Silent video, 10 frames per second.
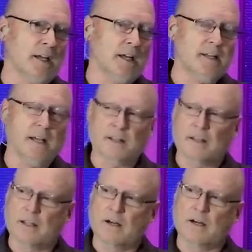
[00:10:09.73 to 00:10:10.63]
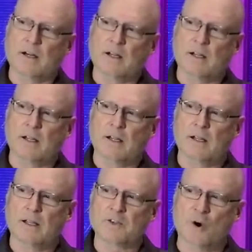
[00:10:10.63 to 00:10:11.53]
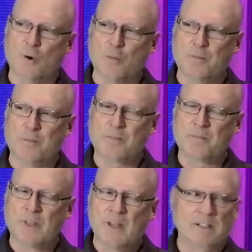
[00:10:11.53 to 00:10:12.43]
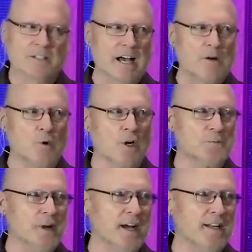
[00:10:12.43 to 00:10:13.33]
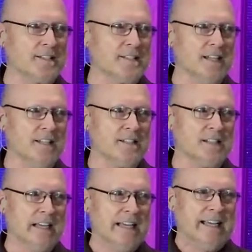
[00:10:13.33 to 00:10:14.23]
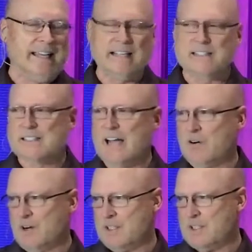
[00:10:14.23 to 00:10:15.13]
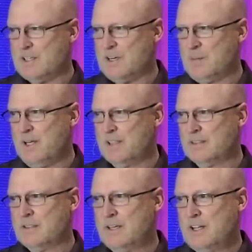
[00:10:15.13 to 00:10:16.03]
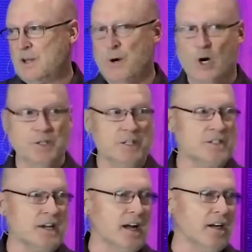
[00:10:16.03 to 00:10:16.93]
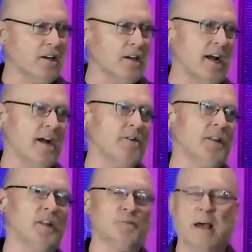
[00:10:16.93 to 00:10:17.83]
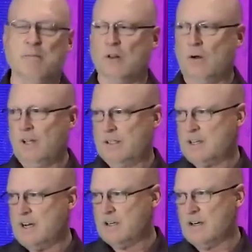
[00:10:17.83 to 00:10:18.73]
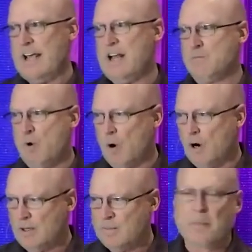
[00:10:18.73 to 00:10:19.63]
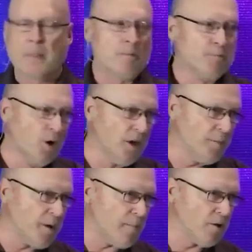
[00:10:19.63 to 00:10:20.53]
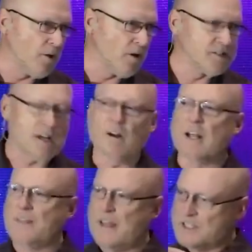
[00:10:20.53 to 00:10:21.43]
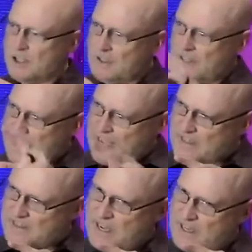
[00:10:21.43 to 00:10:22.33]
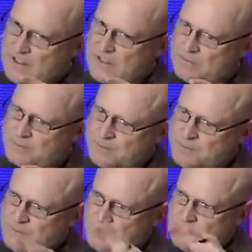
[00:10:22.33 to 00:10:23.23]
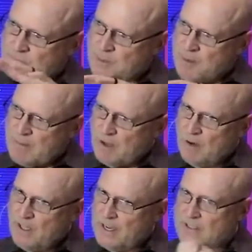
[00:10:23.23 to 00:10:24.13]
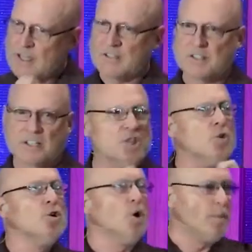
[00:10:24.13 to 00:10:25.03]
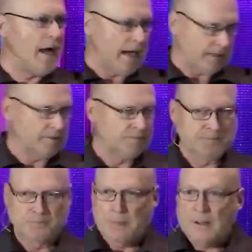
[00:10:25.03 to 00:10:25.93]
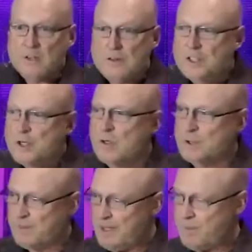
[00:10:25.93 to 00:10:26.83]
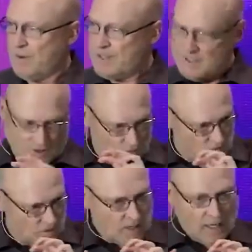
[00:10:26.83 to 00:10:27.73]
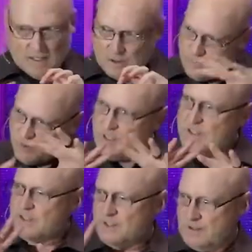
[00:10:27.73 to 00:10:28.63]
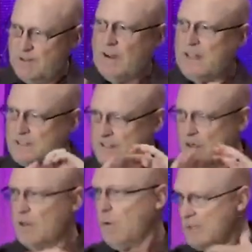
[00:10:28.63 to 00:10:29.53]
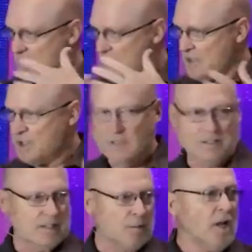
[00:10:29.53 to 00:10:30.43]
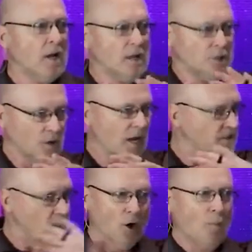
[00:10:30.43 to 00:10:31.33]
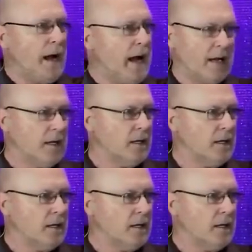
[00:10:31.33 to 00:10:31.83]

And yet there is hope. Because God works behind the scenes. He gets Cyrus to come in, the Persians conquered everything the Babylonians conquered and more, booted the Babylonians out, and then took the exiles, the Babylonian exiles, and said, You can go back. And so the Jewish people, they said, You, the priests, your Levites, you know, the ones that are in charge of the temple, you guys can go back.